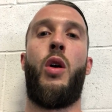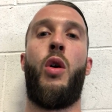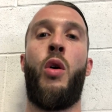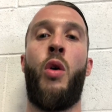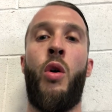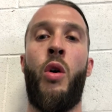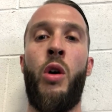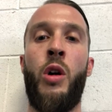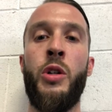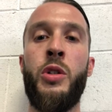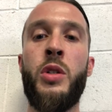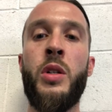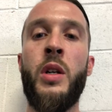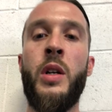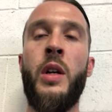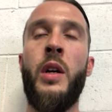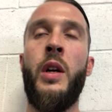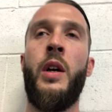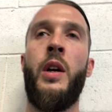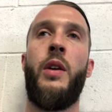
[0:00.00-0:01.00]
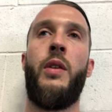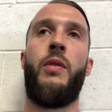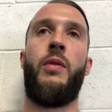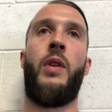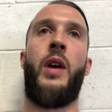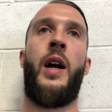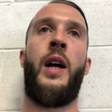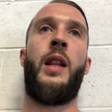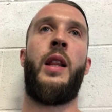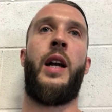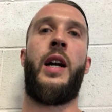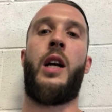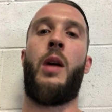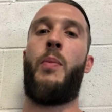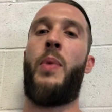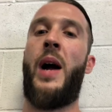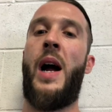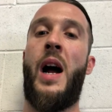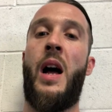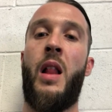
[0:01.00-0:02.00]
hold, right, like a
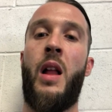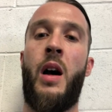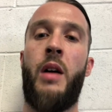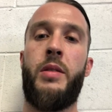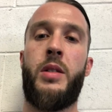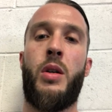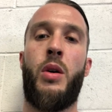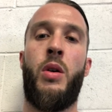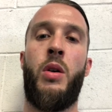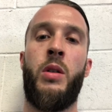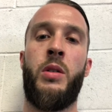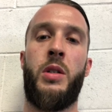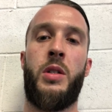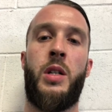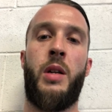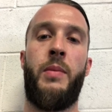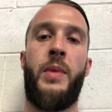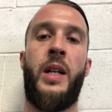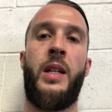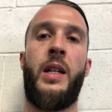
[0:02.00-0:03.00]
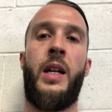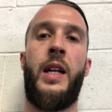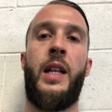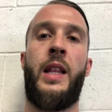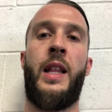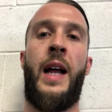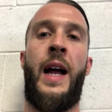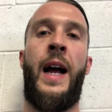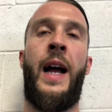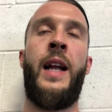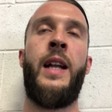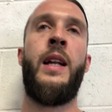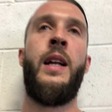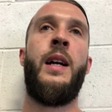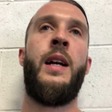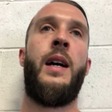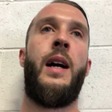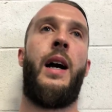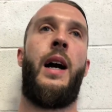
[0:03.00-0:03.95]
Palloff's hold or something like that,